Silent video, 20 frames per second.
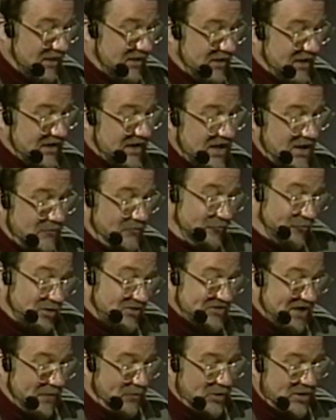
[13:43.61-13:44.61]
Like here, for
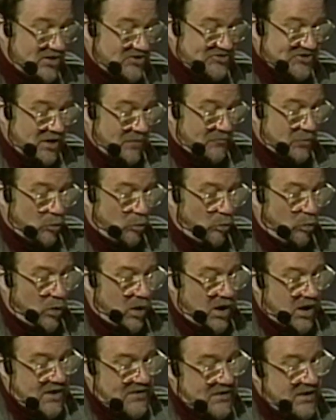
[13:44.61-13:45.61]
example, here's number
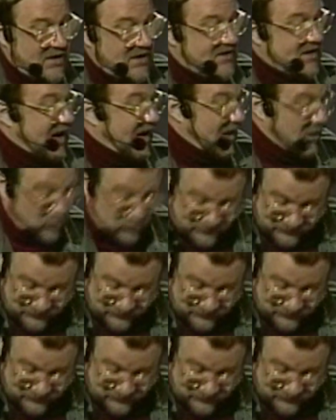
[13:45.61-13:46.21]
1. Now,